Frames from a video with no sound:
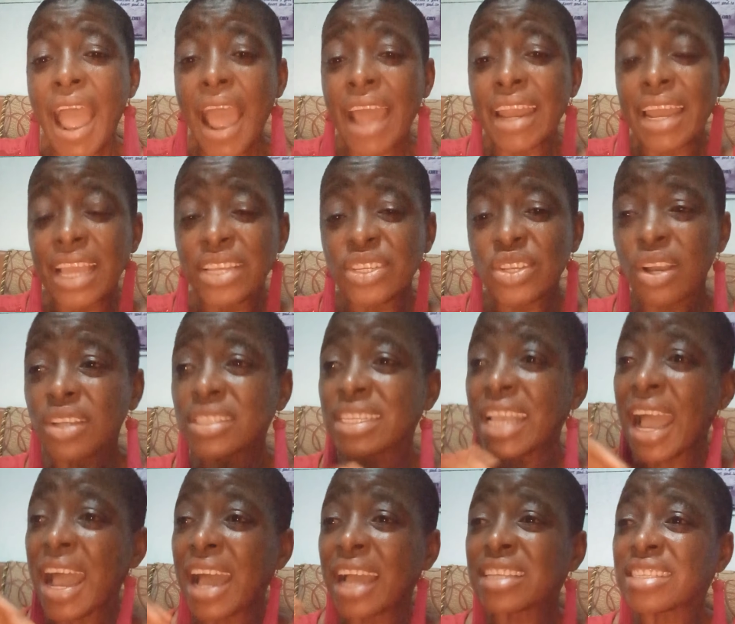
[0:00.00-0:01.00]
And I just
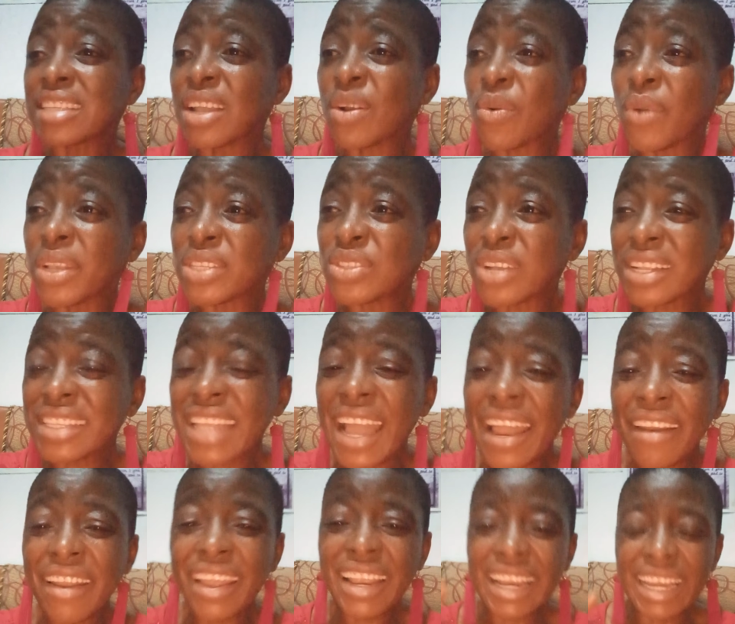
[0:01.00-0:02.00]
asked the question
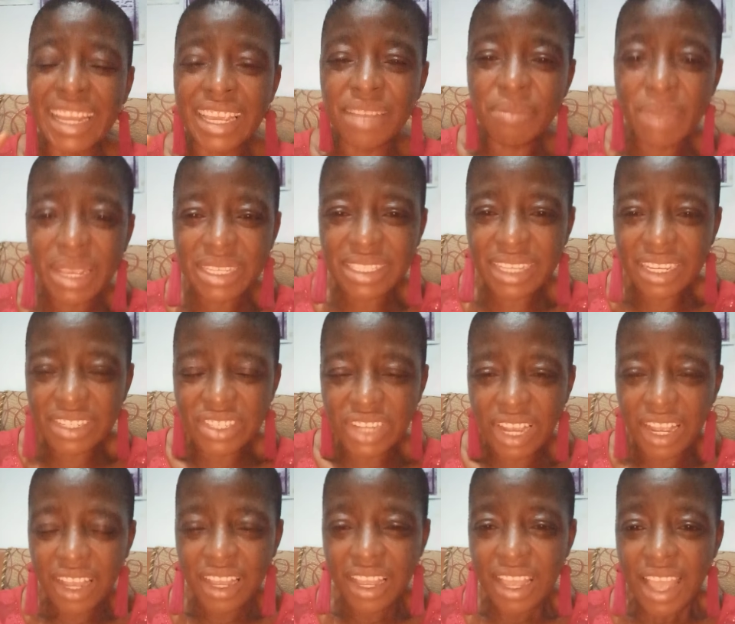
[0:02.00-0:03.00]
directly in
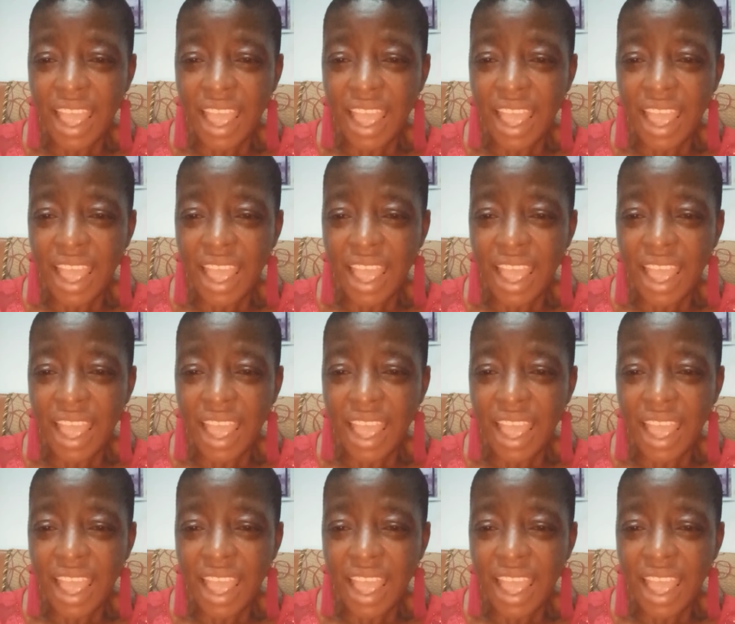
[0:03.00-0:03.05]
Messenger.